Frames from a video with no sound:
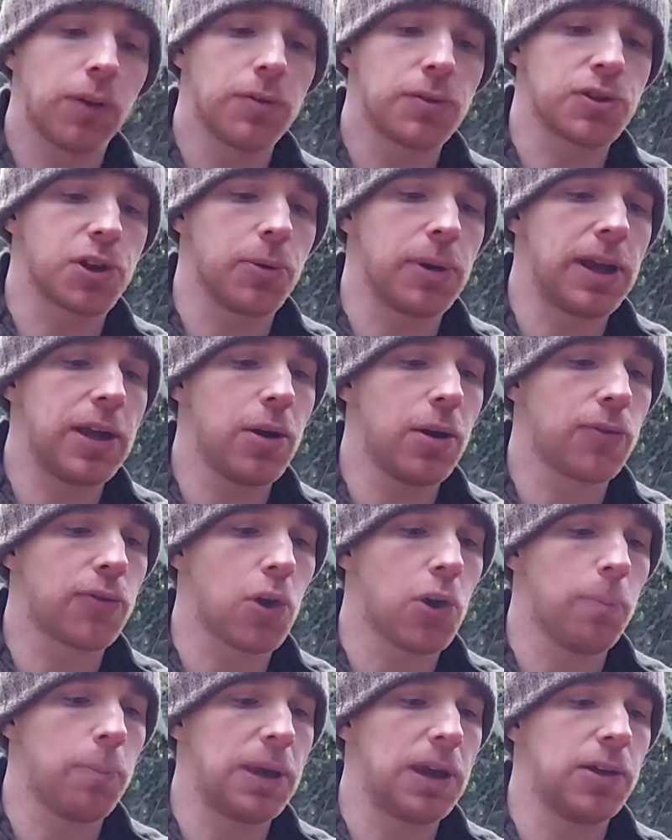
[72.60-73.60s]
So here I've
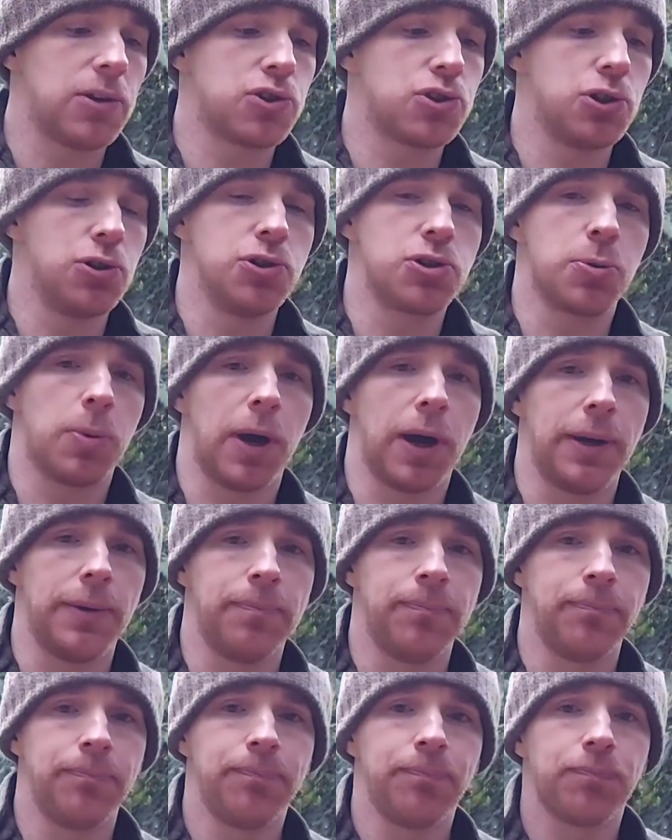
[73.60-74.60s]
got a bit of jute twine.
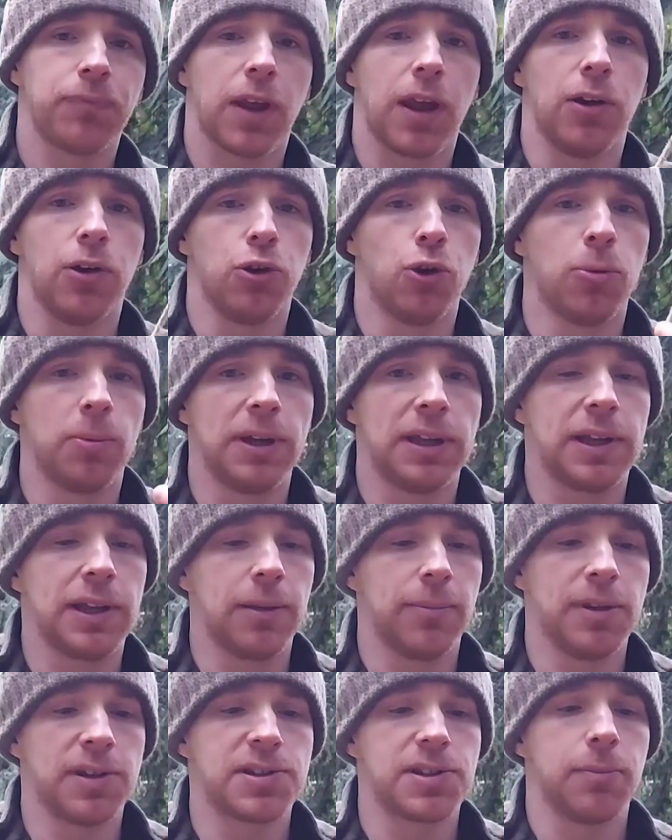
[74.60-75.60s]
I normally
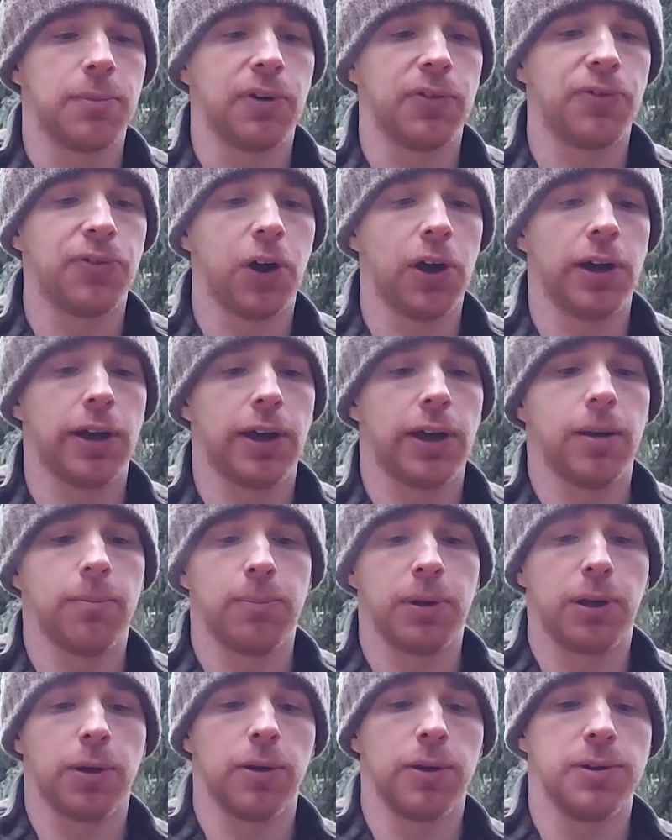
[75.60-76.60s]
keep this in my fire kit
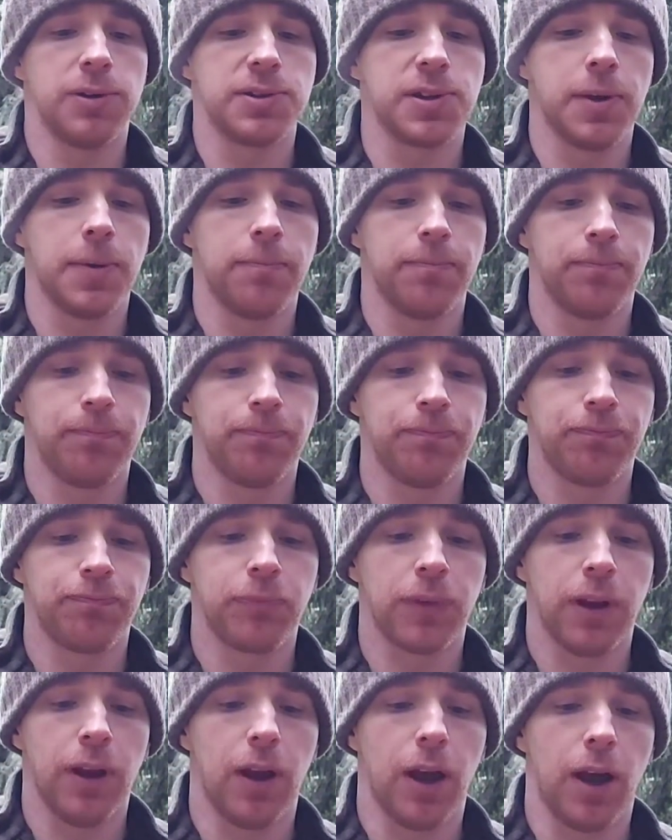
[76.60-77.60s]
because
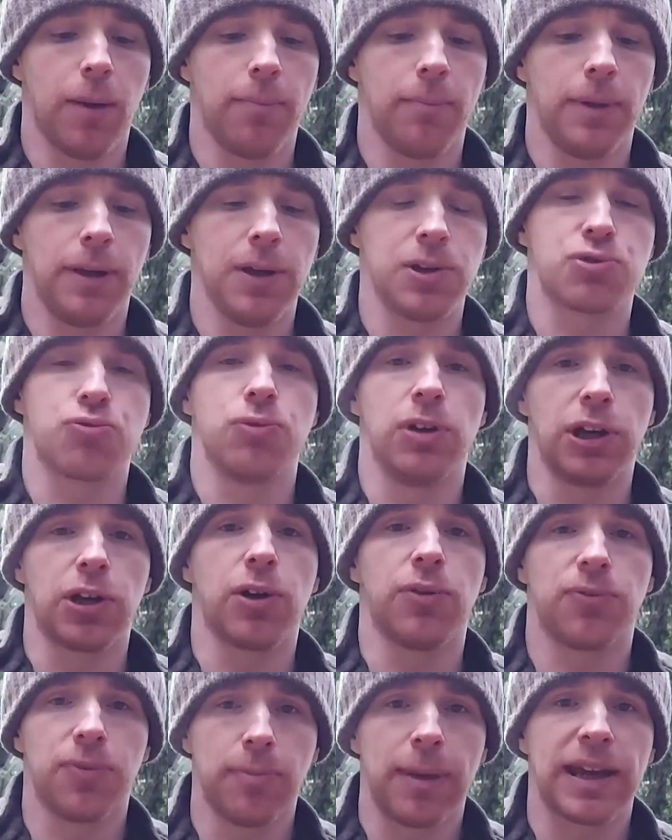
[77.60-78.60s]
it's really
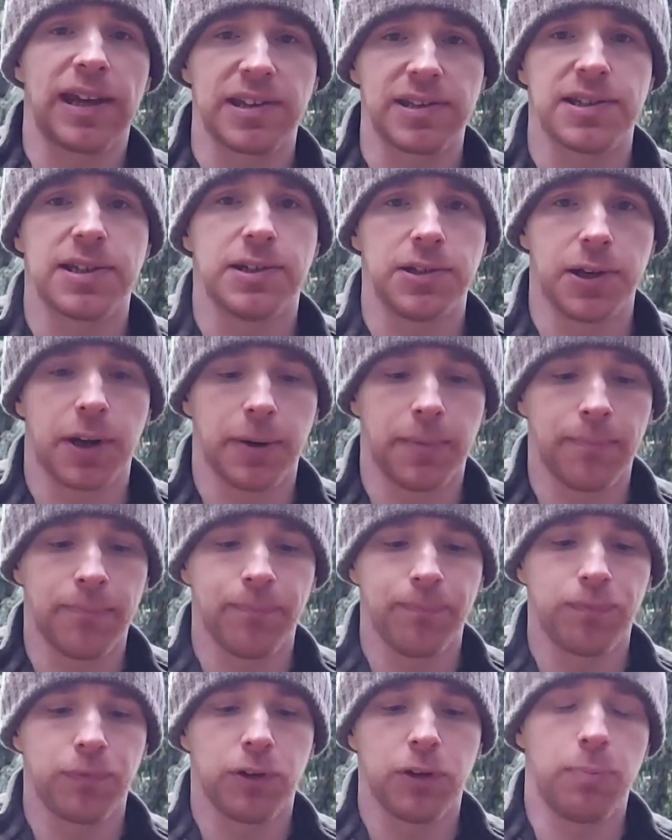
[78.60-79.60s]
good for making tinder.
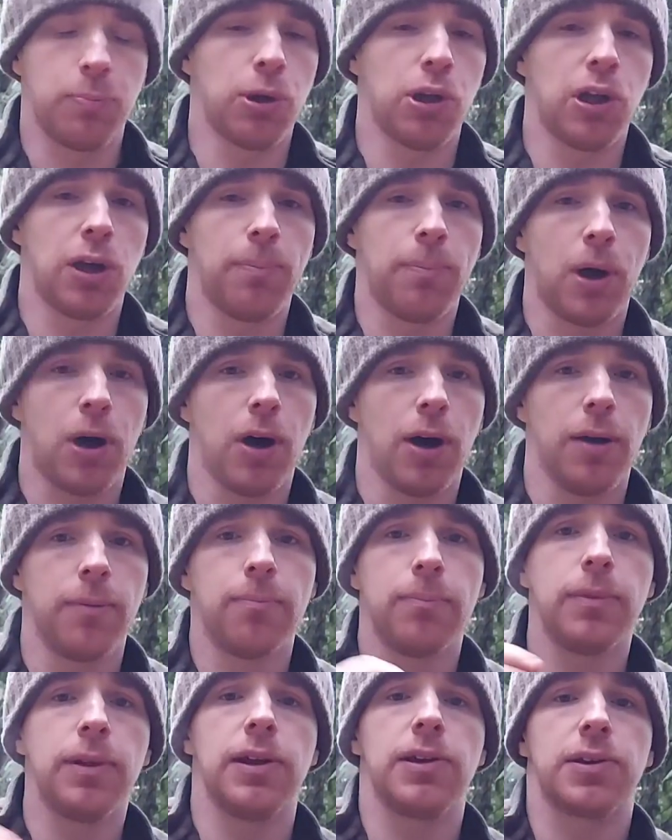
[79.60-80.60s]
You pull it apart,
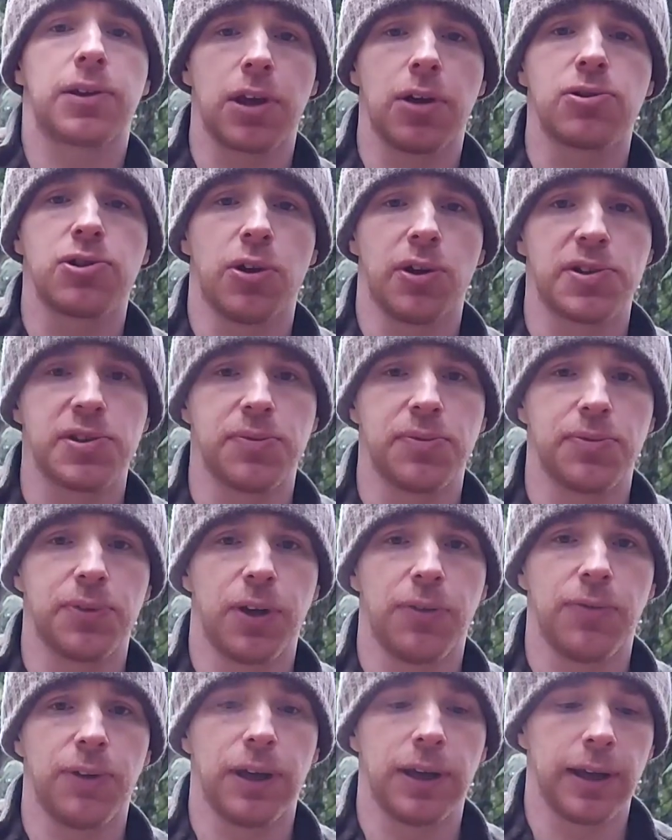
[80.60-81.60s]
it goes nice and
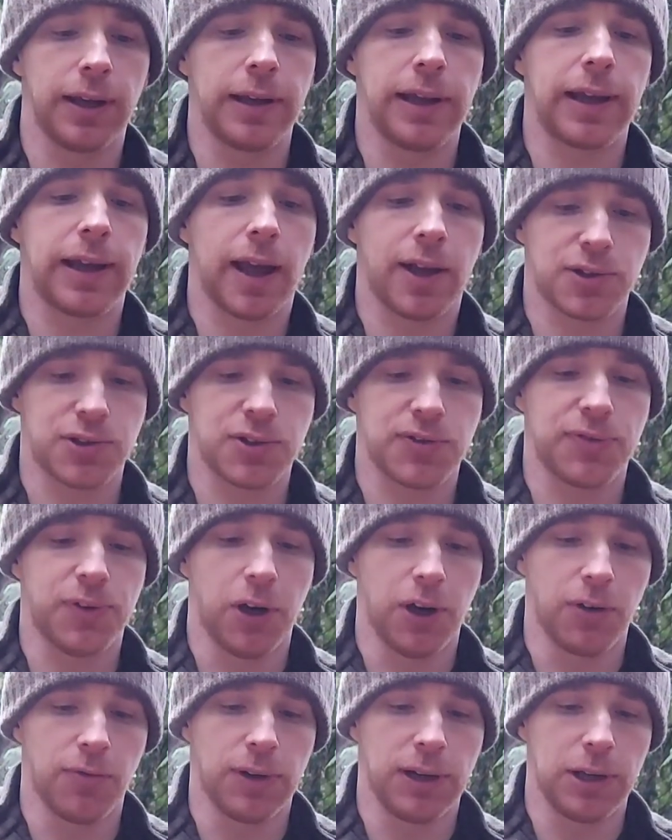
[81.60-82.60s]
fluffy, and it catches
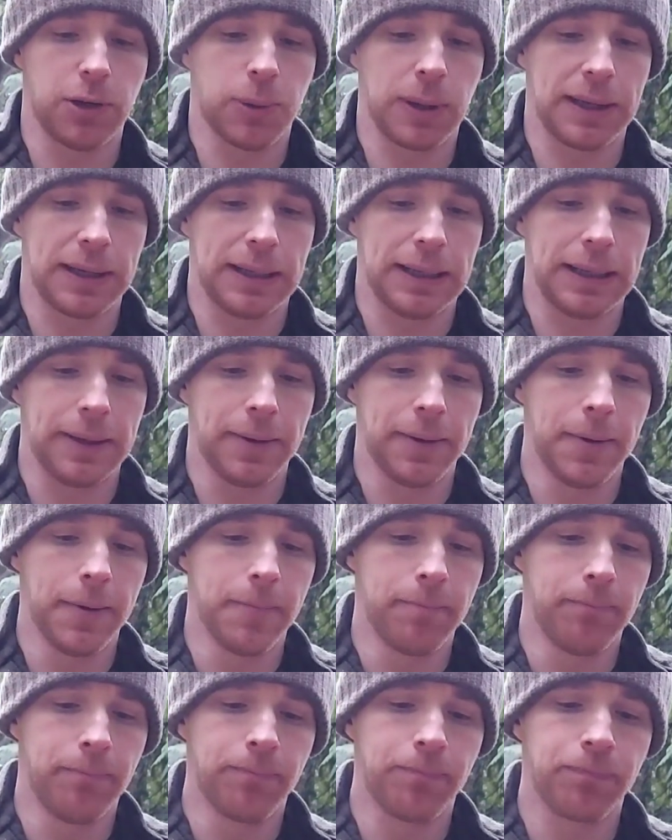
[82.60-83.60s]
fire really quickly.
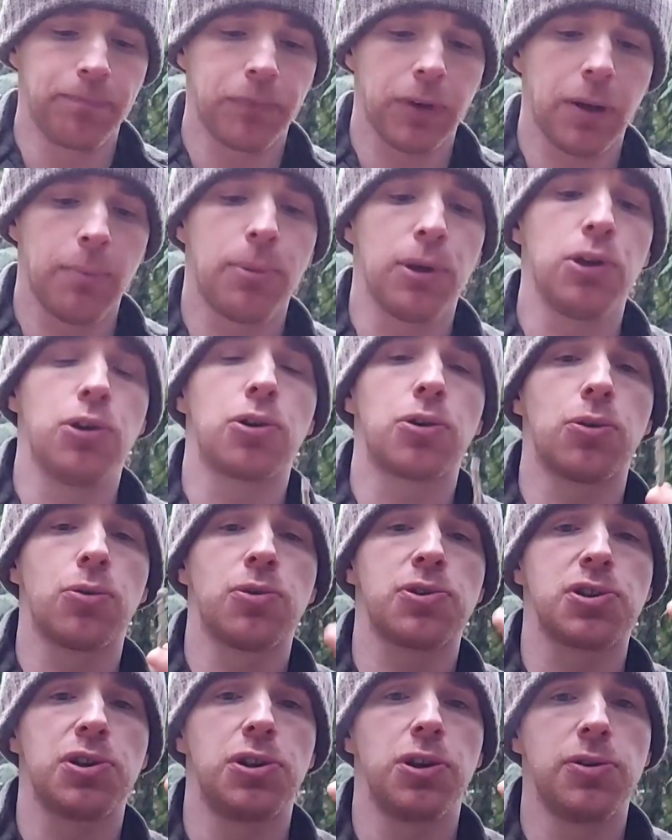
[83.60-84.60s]
But you can
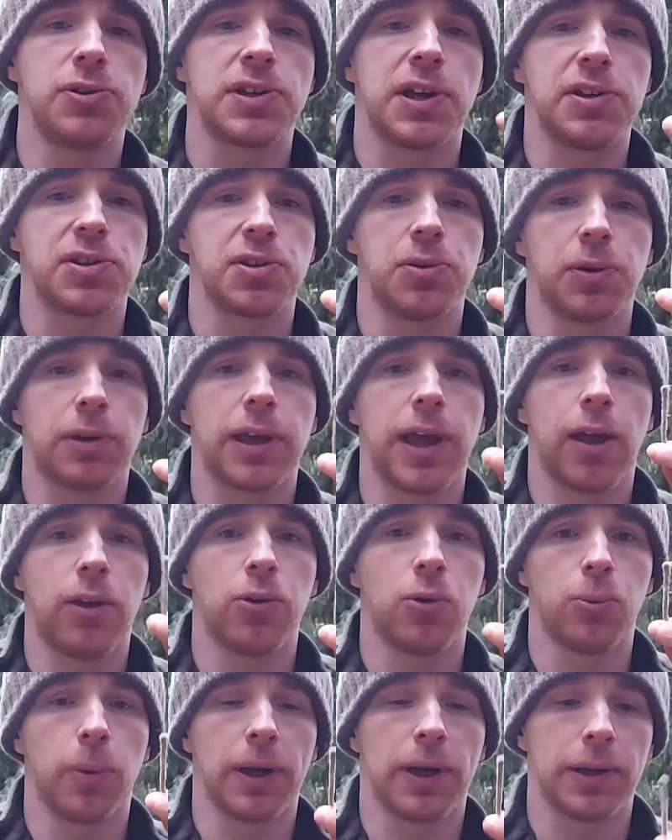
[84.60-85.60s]
also use it as a
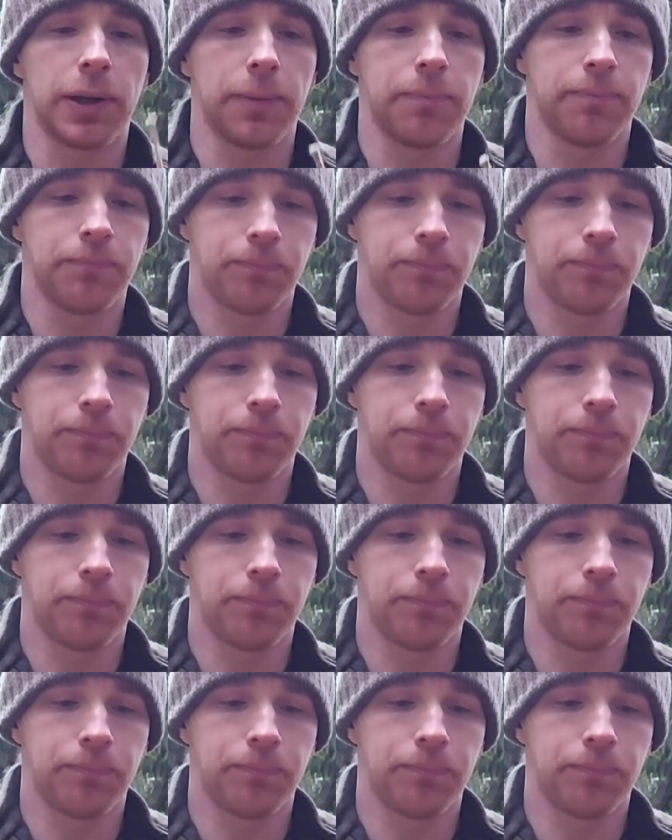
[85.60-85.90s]
candle wick.